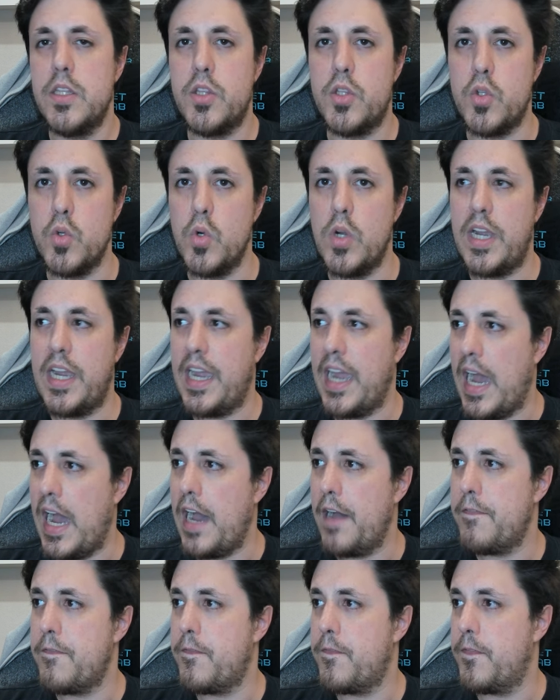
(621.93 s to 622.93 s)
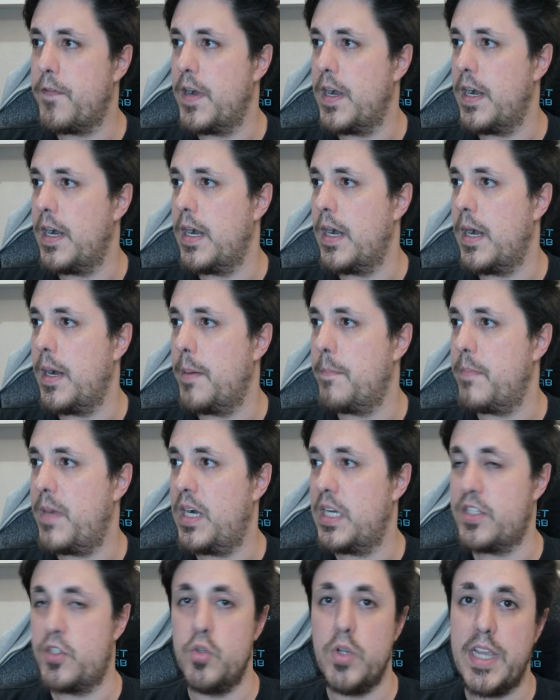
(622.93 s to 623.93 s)
To have
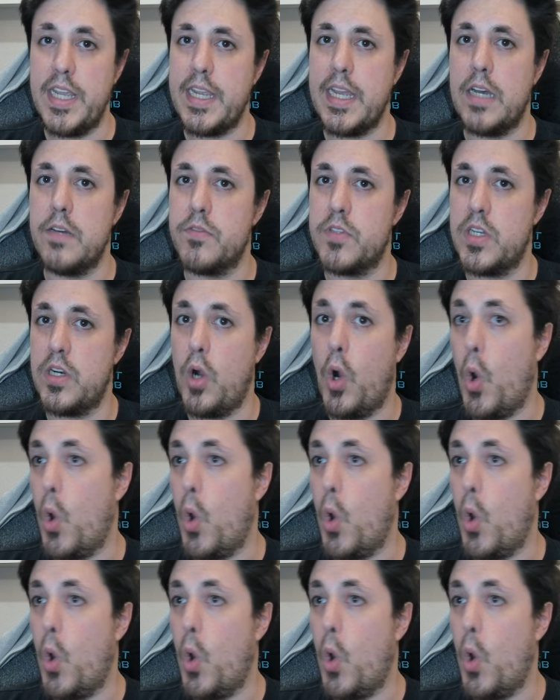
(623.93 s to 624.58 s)
a 2k counter,